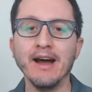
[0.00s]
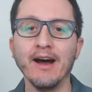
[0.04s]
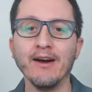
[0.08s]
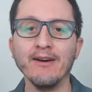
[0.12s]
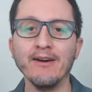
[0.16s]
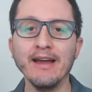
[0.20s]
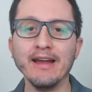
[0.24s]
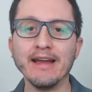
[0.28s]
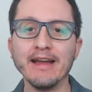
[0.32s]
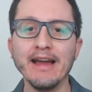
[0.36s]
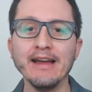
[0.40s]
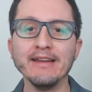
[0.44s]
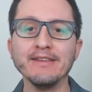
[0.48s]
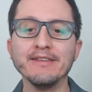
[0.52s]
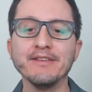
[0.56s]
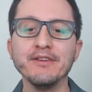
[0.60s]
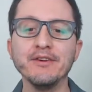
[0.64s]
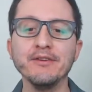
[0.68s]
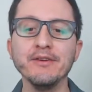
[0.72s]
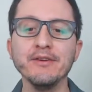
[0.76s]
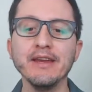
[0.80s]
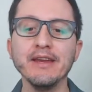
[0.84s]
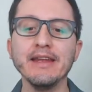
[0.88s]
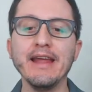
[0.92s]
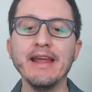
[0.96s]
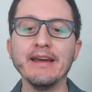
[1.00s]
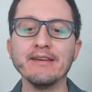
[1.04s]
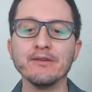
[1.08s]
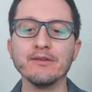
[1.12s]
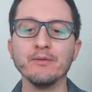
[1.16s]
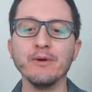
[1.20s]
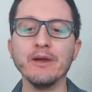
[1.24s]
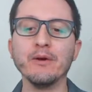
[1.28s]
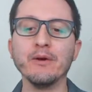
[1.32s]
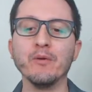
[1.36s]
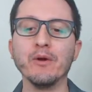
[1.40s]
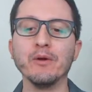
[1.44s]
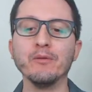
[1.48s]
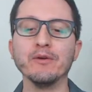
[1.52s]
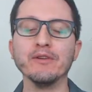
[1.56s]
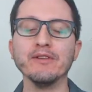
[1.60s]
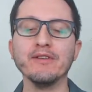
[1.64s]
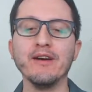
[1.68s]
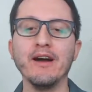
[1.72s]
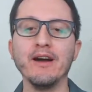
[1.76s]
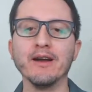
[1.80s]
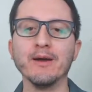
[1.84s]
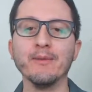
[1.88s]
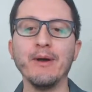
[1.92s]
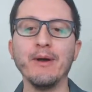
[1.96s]
All right, guys, tune in next week when we'll
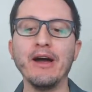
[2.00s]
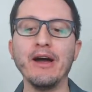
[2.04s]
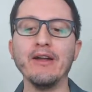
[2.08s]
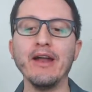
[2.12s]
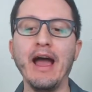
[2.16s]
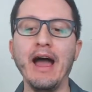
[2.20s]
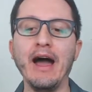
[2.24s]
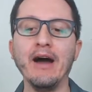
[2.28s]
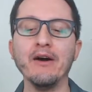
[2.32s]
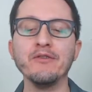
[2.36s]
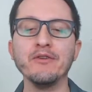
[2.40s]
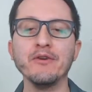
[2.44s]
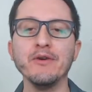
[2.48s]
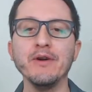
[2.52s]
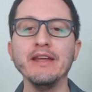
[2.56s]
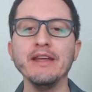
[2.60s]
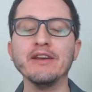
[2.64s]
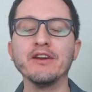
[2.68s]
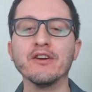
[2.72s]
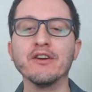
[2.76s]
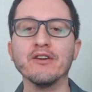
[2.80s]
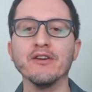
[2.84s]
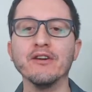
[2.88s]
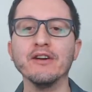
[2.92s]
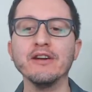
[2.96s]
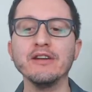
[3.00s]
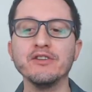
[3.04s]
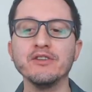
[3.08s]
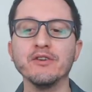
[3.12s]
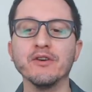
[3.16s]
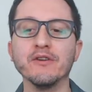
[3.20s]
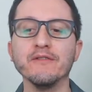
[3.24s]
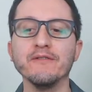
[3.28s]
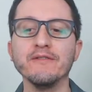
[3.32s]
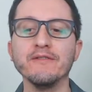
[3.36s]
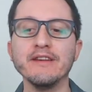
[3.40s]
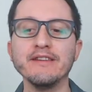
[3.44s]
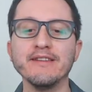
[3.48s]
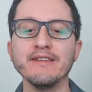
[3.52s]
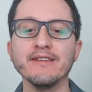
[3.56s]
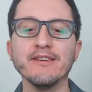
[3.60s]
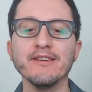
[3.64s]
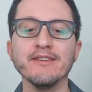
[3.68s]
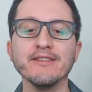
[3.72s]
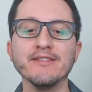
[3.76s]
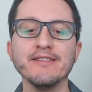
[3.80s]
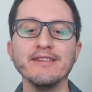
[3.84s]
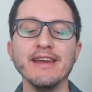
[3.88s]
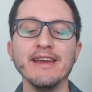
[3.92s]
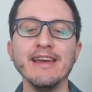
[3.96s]
talk about how to encourage your
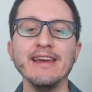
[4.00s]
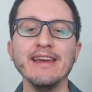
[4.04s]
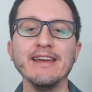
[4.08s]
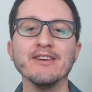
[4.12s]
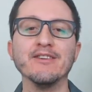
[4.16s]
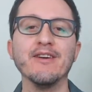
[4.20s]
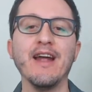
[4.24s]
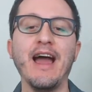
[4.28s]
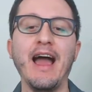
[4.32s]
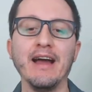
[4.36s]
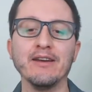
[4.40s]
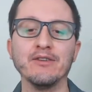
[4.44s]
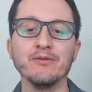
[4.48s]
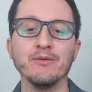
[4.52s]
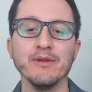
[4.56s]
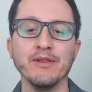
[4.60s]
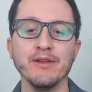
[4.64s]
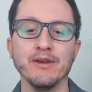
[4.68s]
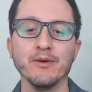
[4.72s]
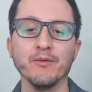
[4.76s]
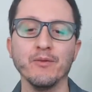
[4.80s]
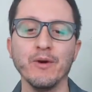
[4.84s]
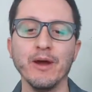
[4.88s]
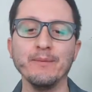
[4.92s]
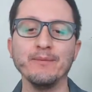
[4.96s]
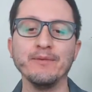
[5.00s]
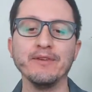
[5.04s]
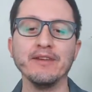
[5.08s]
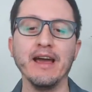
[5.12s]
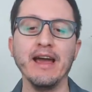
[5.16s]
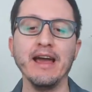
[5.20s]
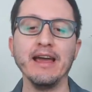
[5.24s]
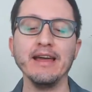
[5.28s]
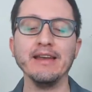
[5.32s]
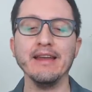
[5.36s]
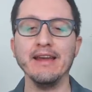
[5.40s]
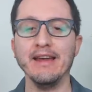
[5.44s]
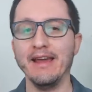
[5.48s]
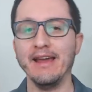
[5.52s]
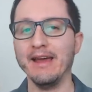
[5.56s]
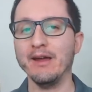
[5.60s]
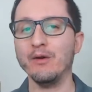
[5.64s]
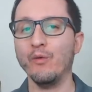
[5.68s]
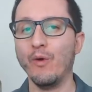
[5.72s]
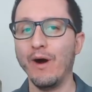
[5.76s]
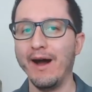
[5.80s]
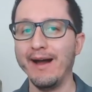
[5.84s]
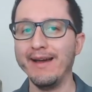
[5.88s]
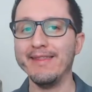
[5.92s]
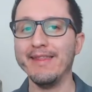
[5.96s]
visitors to interact with your website
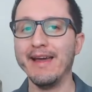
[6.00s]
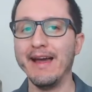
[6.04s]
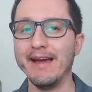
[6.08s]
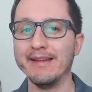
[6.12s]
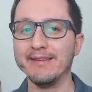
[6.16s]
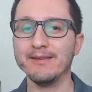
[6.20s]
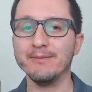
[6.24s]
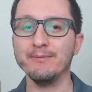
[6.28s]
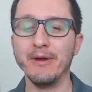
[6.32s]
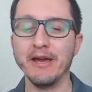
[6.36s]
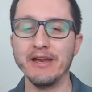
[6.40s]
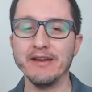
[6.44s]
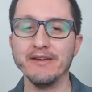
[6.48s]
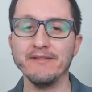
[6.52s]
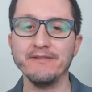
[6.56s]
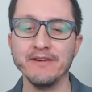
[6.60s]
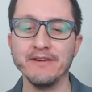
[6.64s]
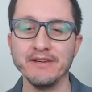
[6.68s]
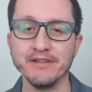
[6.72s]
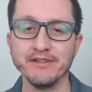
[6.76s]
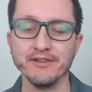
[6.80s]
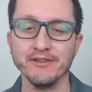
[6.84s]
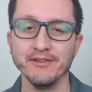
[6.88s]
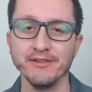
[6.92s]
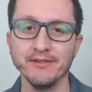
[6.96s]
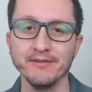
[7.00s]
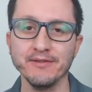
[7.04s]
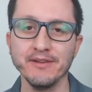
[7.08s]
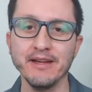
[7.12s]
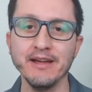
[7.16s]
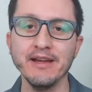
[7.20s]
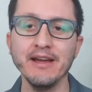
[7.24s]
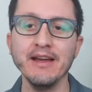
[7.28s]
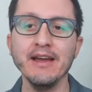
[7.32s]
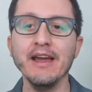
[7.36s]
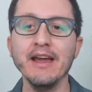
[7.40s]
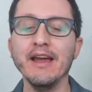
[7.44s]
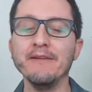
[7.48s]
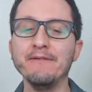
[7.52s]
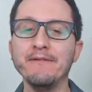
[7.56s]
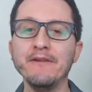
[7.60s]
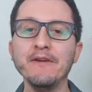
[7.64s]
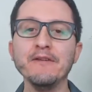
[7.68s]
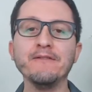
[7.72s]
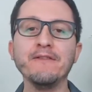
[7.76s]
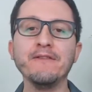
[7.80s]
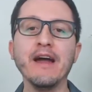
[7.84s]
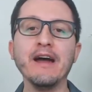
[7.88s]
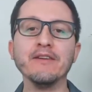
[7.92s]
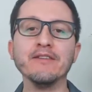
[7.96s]
and why that's beneficial. If
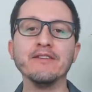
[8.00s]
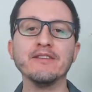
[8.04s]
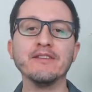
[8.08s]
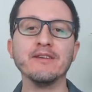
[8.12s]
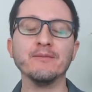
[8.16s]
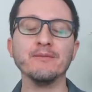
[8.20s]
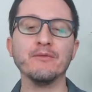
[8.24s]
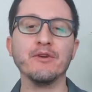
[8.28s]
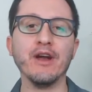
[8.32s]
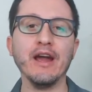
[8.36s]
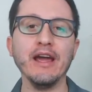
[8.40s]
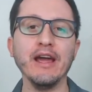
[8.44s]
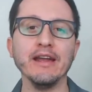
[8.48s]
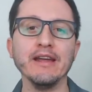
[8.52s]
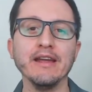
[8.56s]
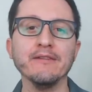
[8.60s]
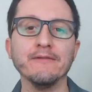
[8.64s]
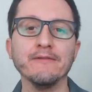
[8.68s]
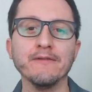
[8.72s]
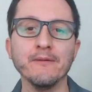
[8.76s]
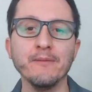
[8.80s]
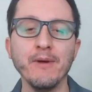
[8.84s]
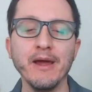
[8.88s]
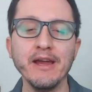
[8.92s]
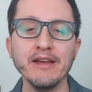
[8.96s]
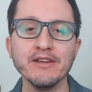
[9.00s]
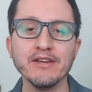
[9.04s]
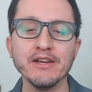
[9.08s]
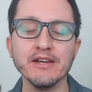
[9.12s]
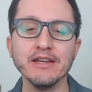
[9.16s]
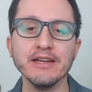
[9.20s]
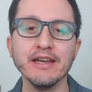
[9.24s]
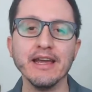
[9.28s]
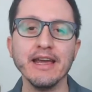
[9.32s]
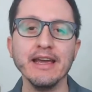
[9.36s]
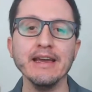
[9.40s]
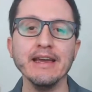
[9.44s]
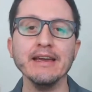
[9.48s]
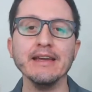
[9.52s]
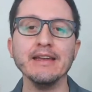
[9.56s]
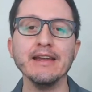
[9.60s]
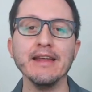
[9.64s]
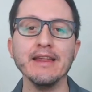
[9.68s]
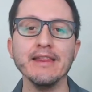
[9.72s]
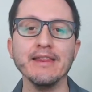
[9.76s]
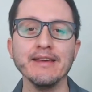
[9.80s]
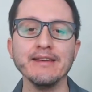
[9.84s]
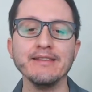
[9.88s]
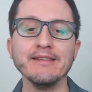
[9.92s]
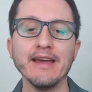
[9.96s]
you found some great information in
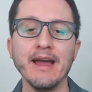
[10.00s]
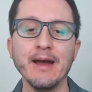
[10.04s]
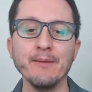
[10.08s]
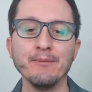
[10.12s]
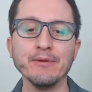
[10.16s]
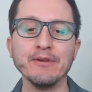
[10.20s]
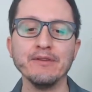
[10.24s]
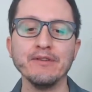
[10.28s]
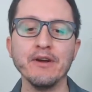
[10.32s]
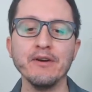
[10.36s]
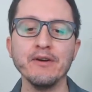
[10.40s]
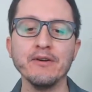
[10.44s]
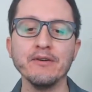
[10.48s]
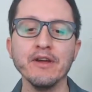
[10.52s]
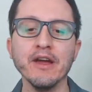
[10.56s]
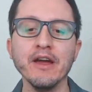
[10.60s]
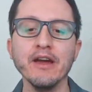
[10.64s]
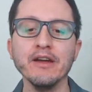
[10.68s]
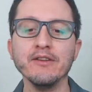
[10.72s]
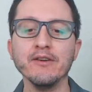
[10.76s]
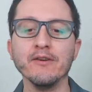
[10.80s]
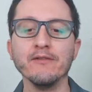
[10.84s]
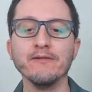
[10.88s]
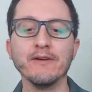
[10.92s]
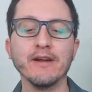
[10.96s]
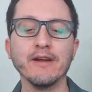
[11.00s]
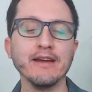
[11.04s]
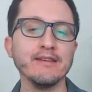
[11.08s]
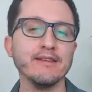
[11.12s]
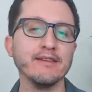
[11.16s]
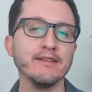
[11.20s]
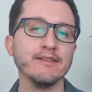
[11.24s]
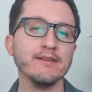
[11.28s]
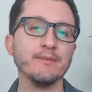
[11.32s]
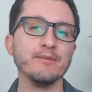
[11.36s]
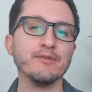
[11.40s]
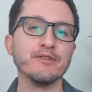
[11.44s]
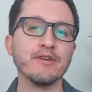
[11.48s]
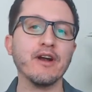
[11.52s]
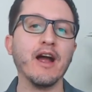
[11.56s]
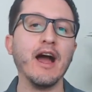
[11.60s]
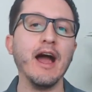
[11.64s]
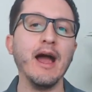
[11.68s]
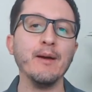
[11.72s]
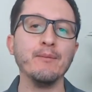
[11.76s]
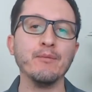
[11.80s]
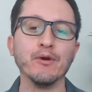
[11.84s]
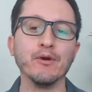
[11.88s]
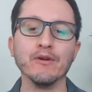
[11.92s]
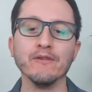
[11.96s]
this episode, don't forget to
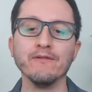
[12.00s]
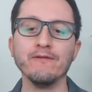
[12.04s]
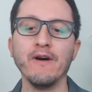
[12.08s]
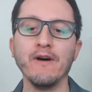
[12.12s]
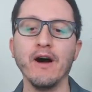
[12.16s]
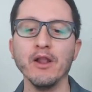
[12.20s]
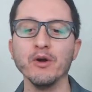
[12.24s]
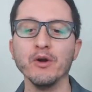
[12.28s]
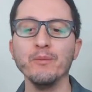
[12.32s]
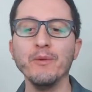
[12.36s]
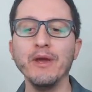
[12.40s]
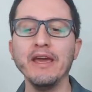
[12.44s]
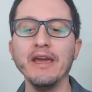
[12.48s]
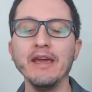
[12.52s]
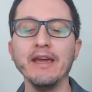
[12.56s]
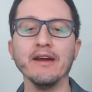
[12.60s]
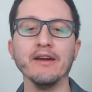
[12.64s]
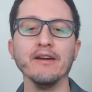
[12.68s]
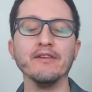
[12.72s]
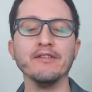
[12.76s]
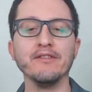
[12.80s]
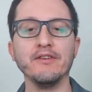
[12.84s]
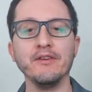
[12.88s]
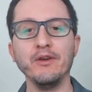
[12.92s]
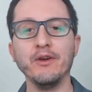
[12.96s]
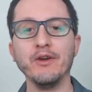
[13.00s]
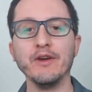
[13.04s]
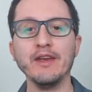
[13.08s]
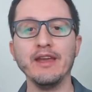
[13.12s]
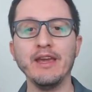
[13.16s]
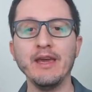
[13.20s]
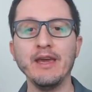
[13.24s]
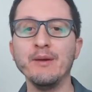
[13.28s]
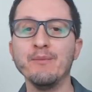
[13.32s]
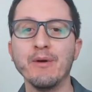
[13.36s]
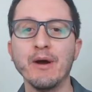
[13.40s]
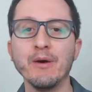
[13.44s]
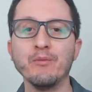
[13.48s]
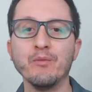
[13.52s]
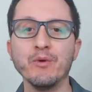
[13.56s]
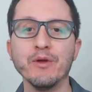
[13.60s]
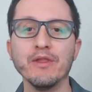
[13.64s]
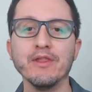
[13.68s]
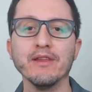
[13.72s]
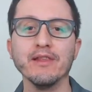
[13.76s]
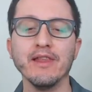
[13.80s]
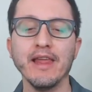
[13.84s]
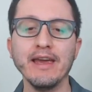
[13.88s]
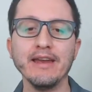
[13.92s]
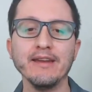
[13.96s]
subscribe or follow me here so you can keep up
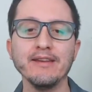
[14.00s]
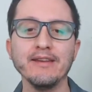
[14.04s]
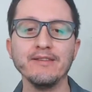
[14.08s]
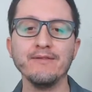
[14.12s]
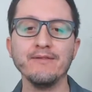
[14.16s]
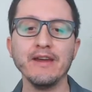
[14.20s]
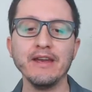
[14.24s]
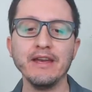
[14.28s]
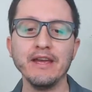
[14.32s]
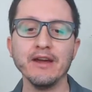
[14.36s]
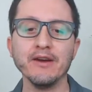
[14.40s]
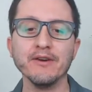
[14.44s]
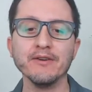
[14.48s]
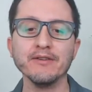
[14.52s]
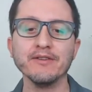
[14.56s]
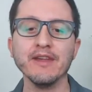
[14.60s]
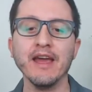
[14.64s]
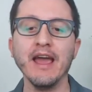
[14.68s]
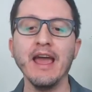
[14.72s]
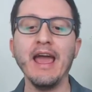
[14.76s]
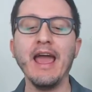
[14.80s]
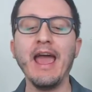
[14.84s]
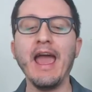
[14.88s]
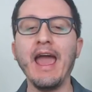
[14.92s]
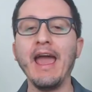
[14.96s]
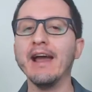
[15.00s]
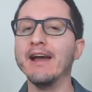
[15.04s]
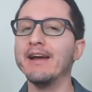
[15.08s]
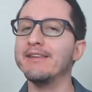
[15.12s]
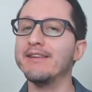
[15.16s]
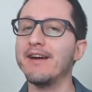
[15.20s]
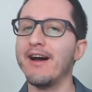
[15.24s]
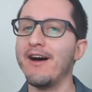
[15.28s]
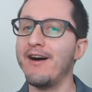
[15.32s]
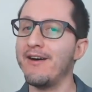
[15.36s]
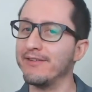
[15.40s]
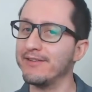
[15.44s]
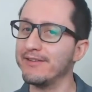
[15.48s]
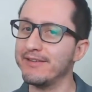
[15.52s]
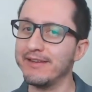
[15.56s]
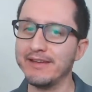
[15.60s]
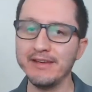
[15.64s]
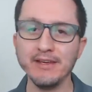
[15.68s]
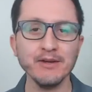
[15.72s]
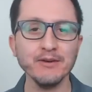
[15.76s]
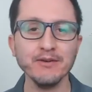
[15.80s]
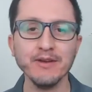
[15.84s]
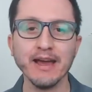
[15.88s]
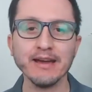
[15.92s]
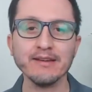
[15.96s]
with the latest videos. And I'll see
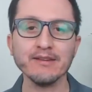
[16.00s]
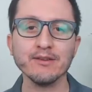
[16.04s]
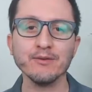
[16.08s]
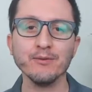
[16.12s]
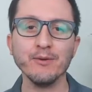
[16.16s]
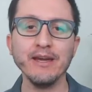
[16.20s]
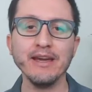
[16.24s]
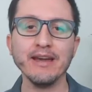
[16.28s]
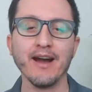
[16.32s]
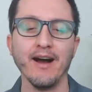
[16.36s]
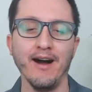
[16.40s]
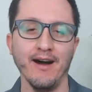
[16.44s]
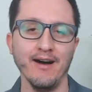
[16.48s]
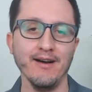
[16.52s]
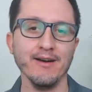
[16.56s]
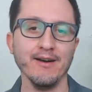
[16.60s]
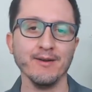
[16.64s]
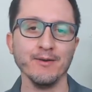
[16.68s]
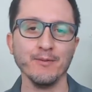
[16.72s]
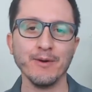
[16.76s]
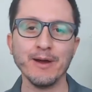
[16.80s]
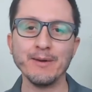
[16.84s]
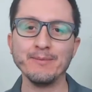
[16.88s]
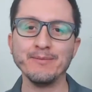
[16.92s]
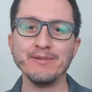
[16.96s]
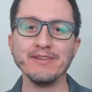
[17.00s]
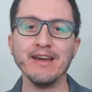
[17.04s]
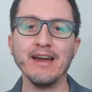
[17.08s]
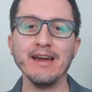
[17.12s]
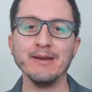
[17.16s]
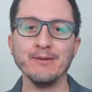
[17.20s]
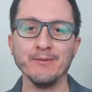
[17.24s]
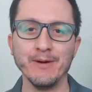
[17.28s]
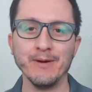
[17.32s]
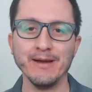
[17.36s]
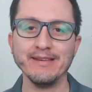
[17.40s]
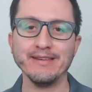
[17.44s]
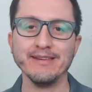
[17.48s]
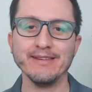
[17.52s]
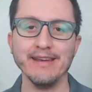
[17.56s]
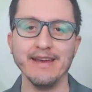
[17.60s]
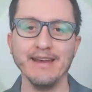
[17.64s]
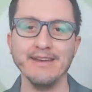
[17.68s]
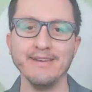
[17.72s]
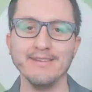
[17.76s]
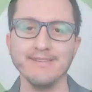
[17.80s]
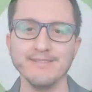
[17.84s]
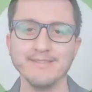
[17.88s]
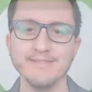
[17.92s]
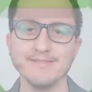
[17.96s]
you next week on Website
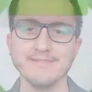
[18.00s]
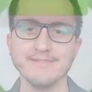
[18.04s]
Wednesday.